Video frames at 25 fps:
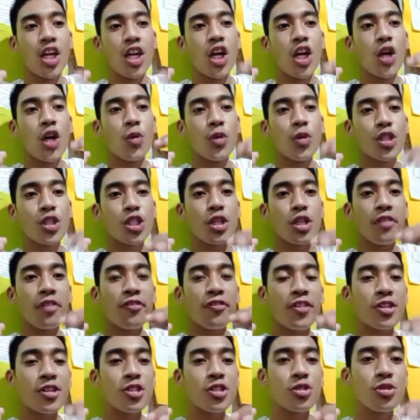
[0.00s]
which
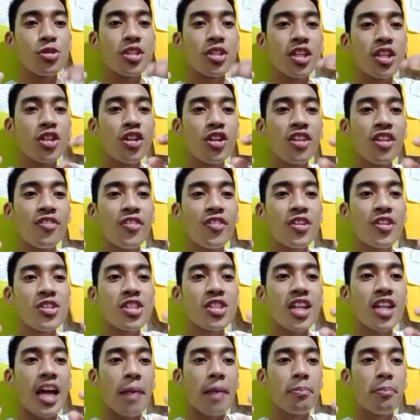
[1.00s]
refers to the
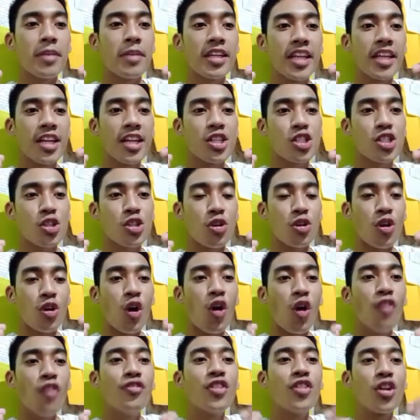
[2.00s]
universal application
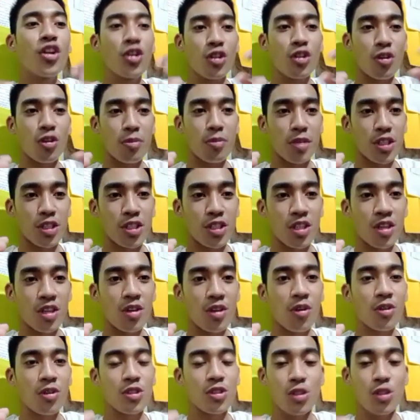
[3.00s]
of commercial
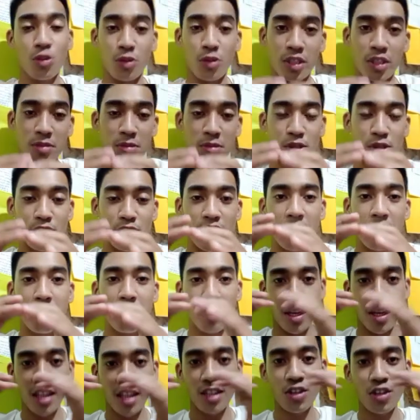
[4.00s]
law. So it means say
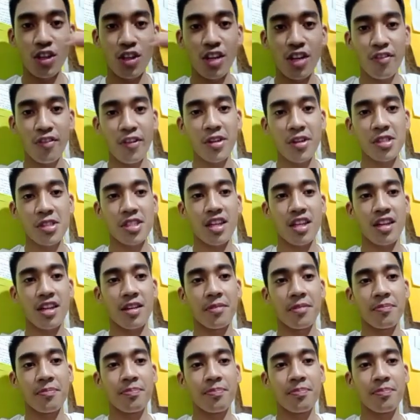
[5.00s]
being universal.